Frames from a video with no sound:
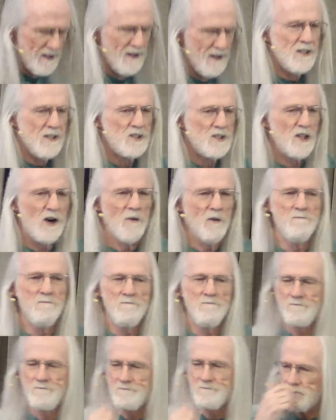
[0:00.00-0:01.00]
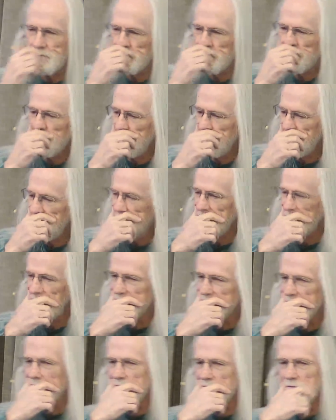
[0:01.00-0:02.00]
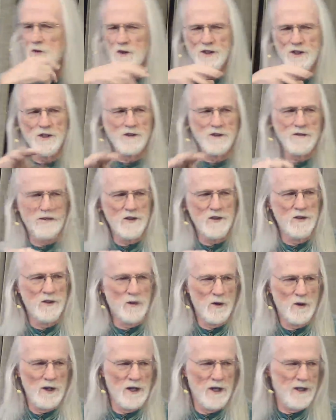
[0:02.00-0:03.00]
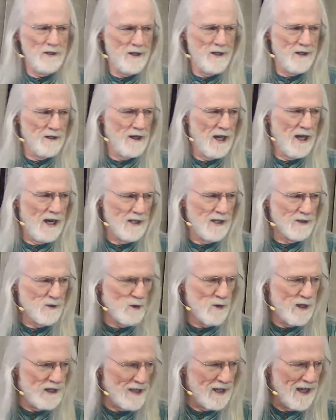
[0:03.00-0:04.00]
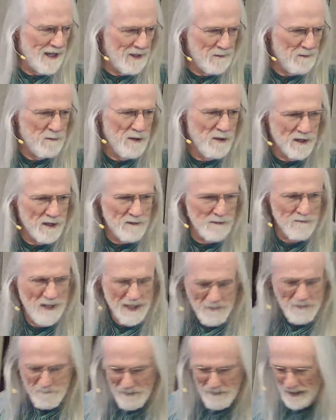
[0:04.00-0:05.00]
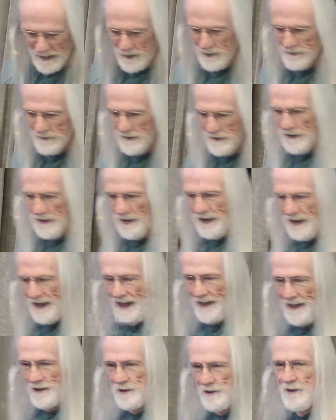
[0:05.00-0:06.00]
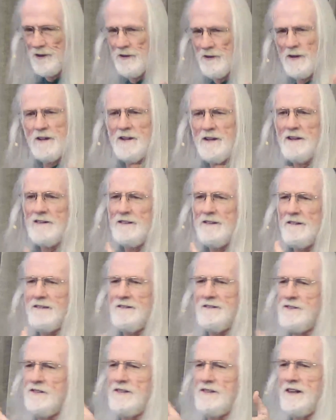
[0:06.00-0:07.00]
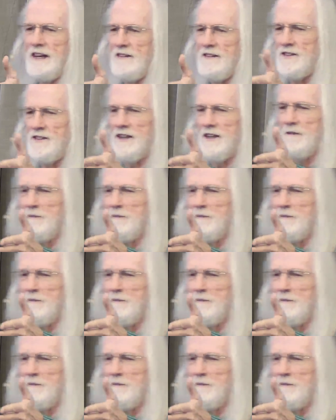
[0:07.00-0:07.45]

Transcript: So, for those of you who weren't here last week, I unplugged my microphone, and I don't know. Jim,